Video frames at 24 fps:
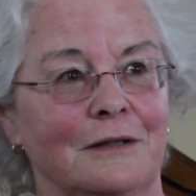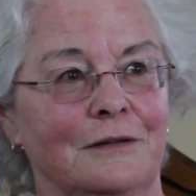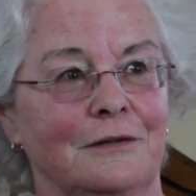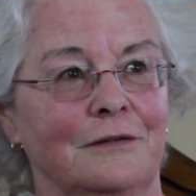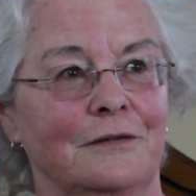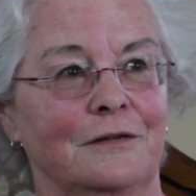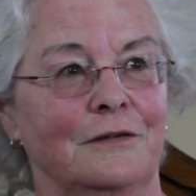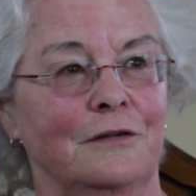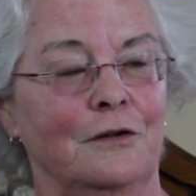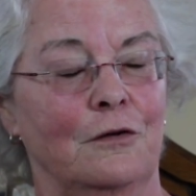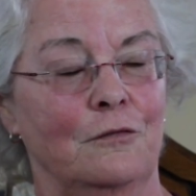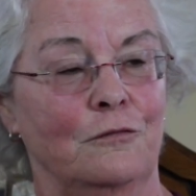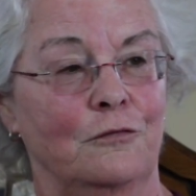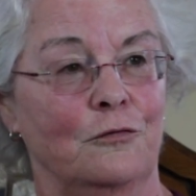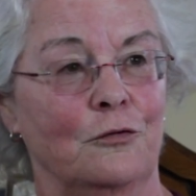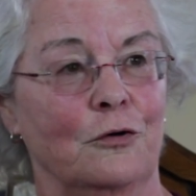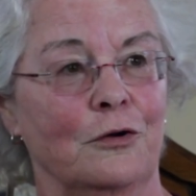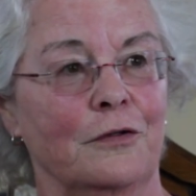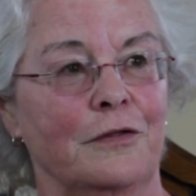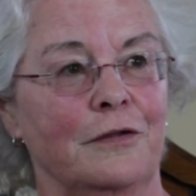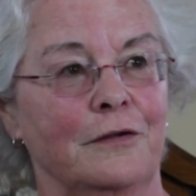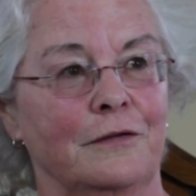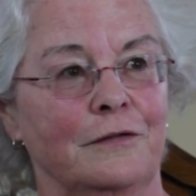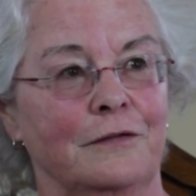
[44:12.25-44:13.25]
and so
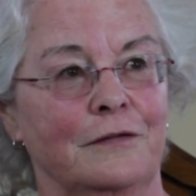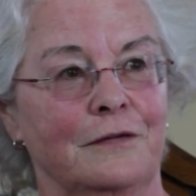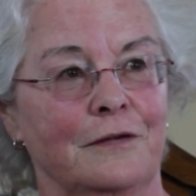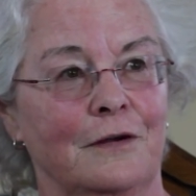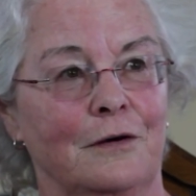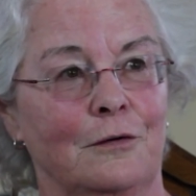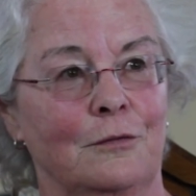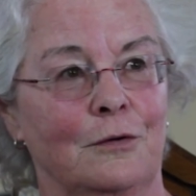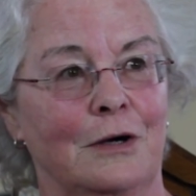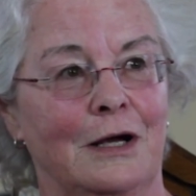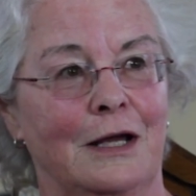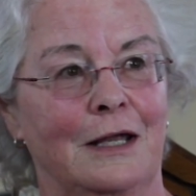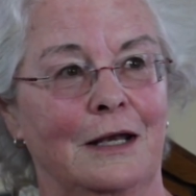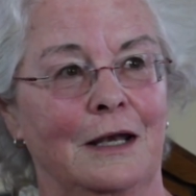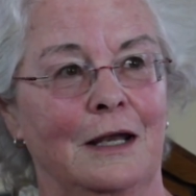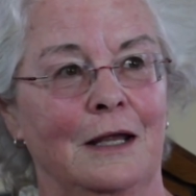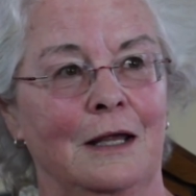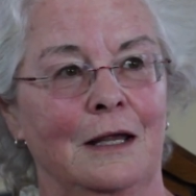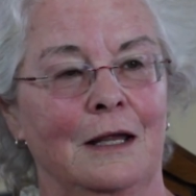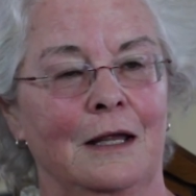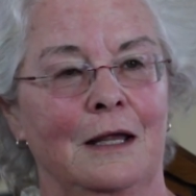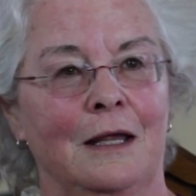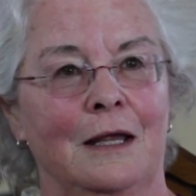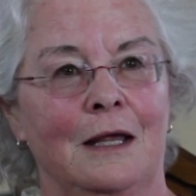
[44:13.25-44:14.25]
forth and so on.
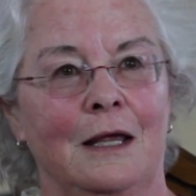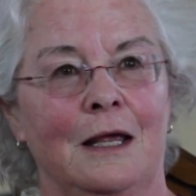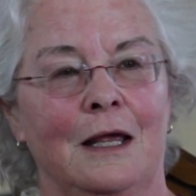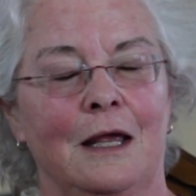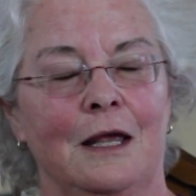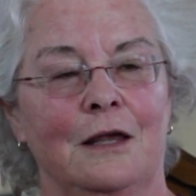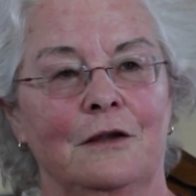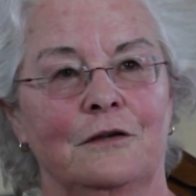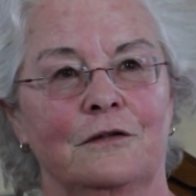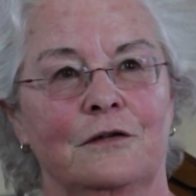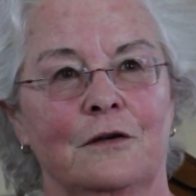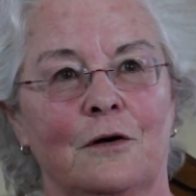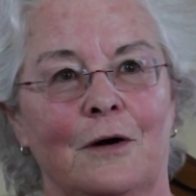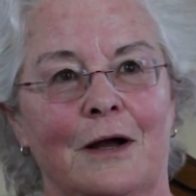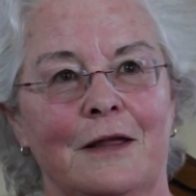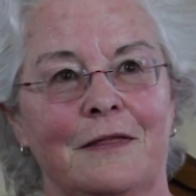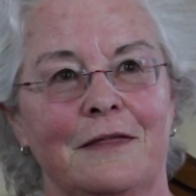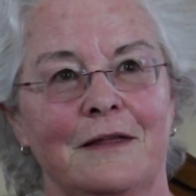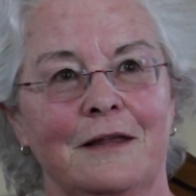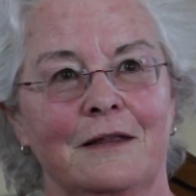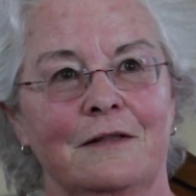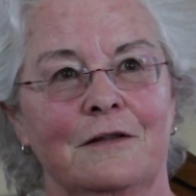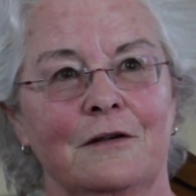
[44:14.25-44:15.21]
So I think